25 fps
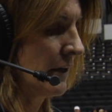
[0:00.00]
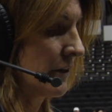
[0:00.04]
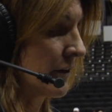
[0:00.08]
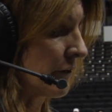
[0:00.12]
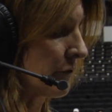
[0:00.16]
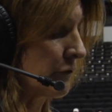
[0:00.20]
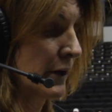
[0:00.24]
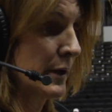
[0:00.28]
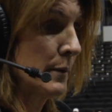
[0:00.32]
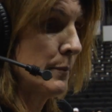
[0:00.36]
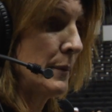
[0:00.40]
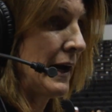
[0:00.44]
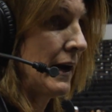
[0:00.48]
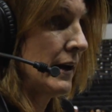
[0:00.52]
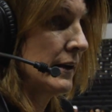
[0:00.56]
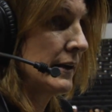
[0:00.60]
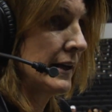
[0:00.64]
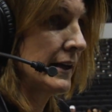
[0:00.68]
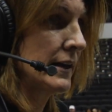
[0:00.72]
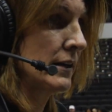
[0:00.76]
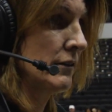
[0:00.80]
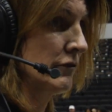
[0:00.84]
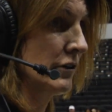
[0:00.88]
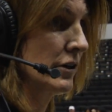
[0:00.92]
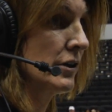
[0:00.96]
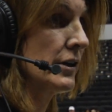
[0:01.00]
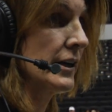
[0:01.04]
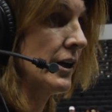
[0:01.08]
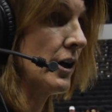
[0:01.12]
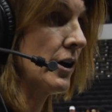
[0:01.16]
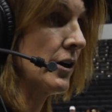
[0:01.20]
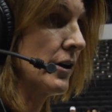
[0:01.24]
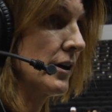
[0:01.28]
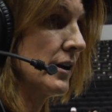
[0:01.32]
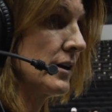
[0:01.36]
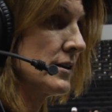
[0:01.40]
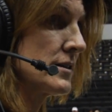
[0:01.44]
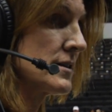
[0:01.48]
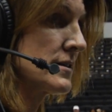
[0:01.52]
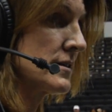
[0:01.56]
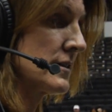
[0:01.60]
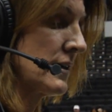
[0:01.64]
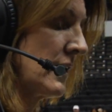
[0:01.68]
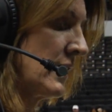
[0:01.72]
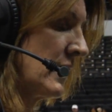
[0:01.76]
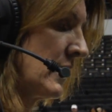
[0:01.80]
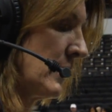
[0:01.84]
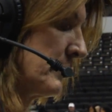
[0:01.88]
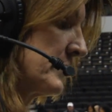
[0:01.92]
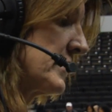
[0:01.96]
the rebounding really hurt us.
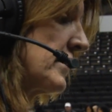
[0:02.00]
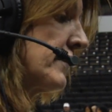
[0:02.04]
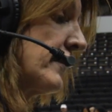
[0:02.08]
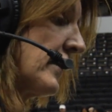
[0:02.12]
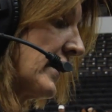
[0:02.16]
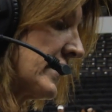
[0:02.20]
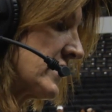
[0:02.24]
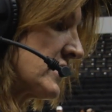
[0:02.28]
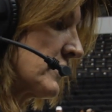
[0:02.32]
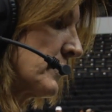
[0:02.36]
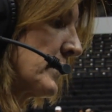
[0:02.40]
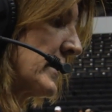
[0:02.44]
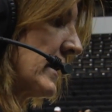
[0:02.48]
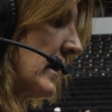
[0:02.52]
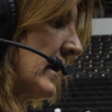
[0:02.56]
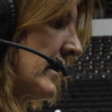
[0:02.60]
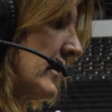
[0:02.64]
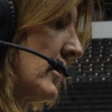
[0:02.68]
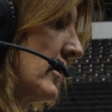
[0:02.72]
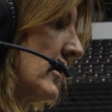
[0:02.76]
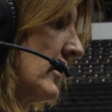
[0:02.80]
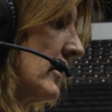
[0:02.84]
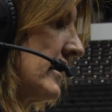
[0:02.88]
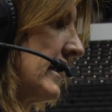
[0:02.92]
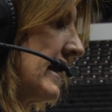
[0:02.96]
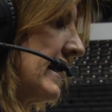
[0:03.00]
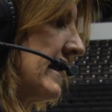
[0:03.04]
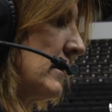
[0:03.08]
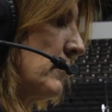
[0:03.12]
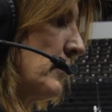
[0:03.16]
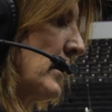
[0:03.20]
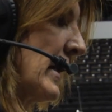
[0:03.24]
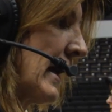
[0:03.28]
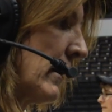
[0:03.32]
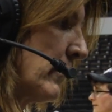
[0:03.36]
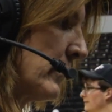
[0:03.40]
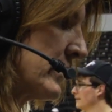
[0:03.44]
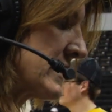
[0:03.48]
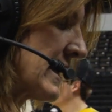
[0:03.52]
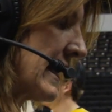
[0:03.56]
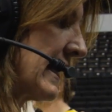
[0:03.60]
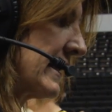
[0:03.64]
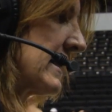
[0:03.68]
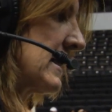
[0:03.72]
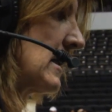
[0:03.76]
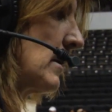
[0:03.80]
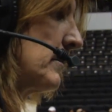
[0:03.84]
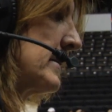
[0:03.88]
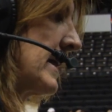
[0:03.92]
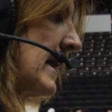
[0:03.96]
Um, defensively got hurt, and we always had
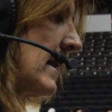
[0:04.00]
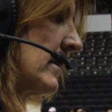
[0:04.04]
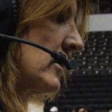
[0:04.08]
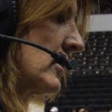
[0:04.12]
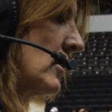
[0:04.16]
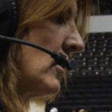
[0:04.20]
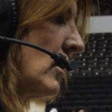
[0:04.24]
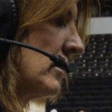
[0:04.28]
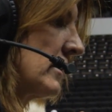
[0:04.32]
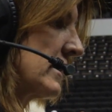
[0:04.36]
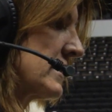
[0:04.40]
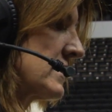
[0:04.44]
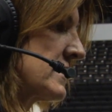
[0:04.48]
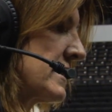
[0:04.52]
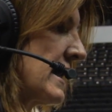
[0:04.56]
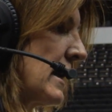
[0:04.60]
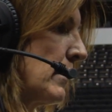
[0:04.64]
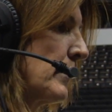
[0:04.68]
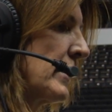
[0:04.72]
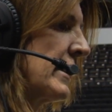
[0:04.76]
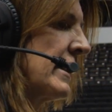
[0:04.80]
to come down and call a set.